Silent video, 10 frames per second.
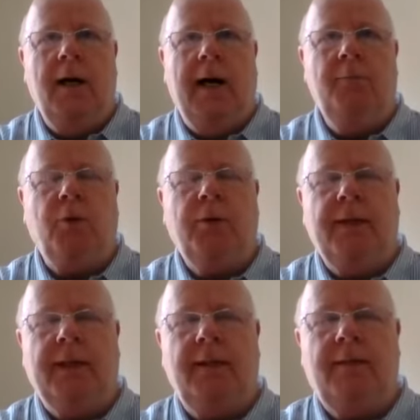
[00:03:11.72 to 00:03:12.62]
I'm
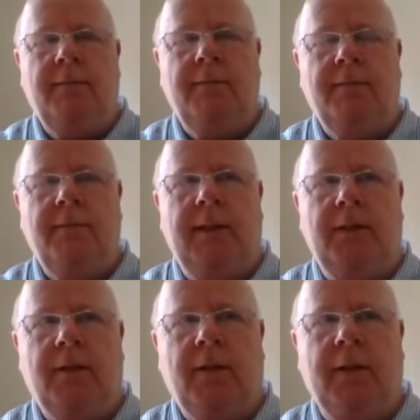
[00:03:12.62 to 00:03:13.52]
motivated
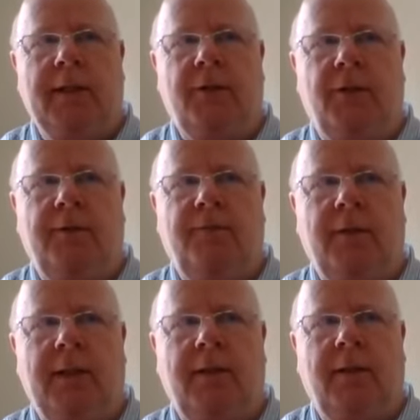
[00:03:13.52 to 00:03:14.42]
in some ways, or
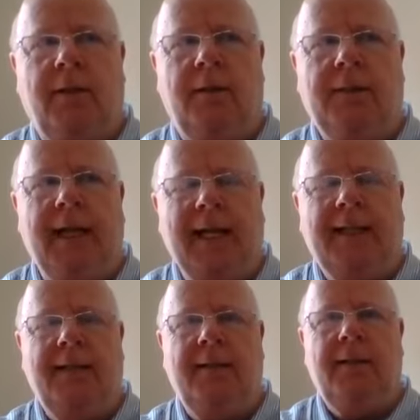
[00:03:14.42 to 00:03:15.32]
I'm
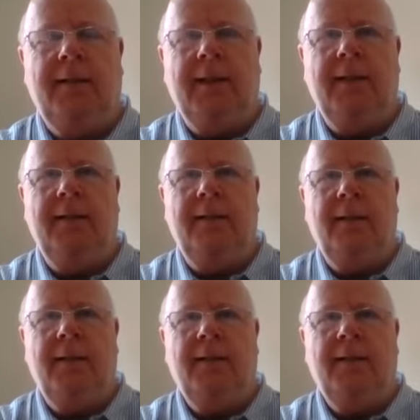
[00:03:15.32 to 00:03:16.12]
guided in